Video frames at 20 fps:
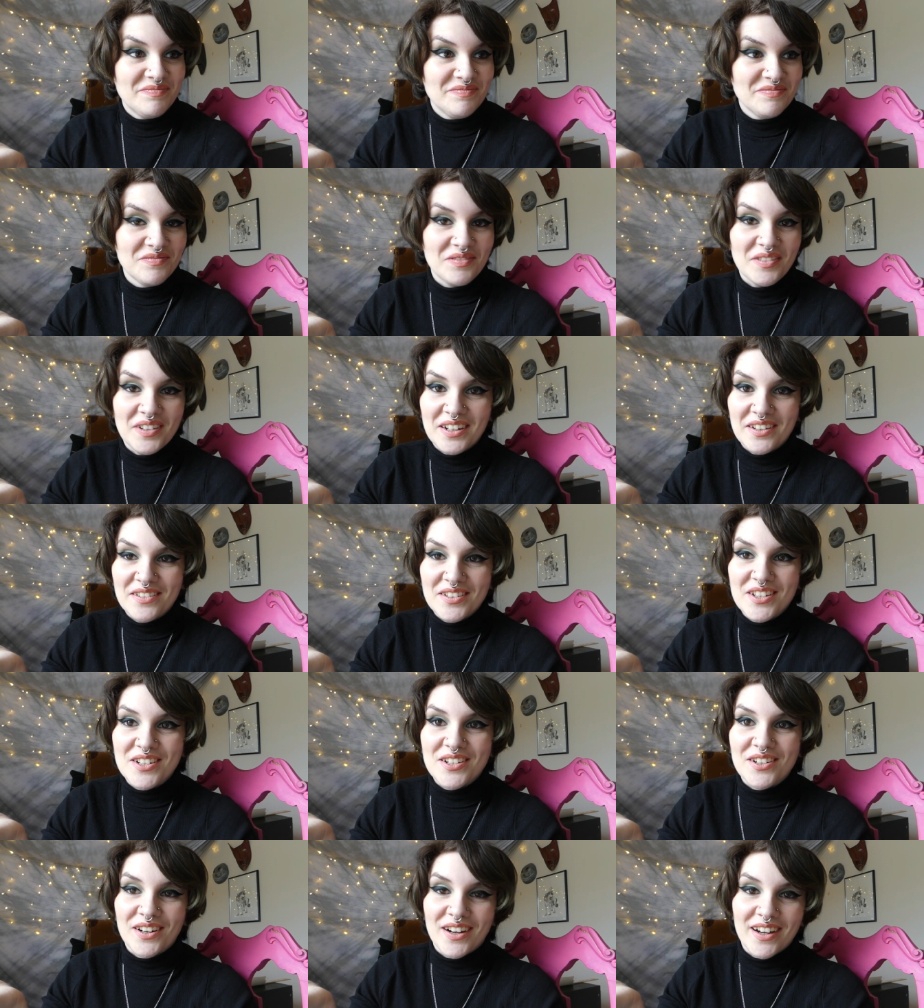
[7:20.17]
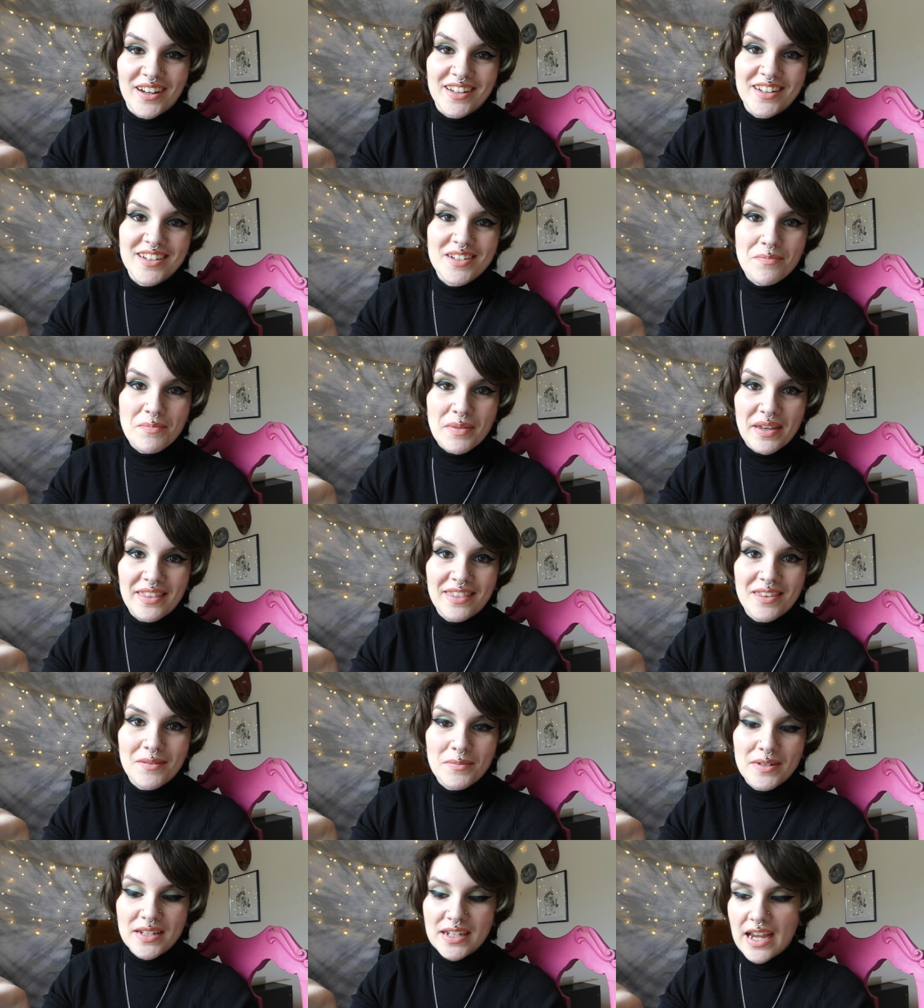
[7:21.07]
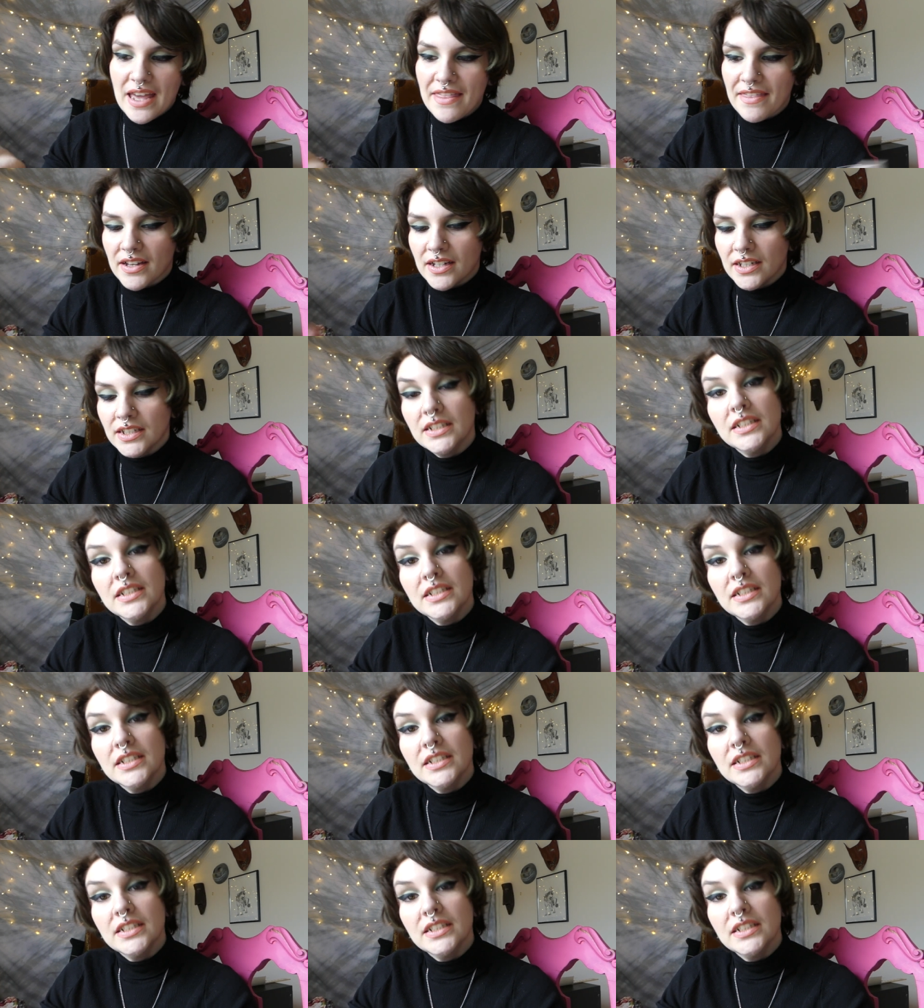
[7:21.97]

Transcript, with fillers: when I was trying to pin them together.